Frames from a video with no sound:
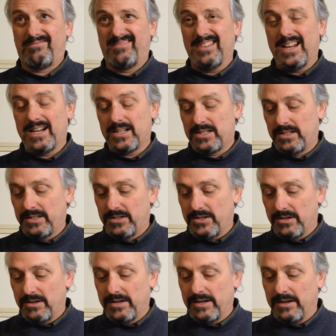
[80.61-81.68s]
actually
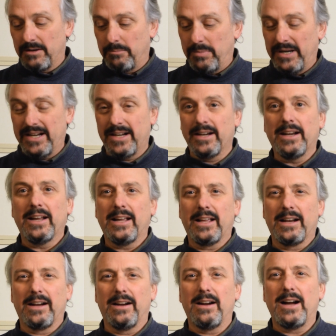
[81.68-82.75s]
turning on a pen at
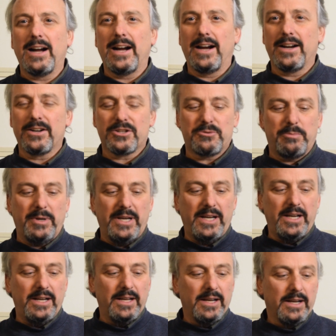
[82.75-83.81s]
a higher speed.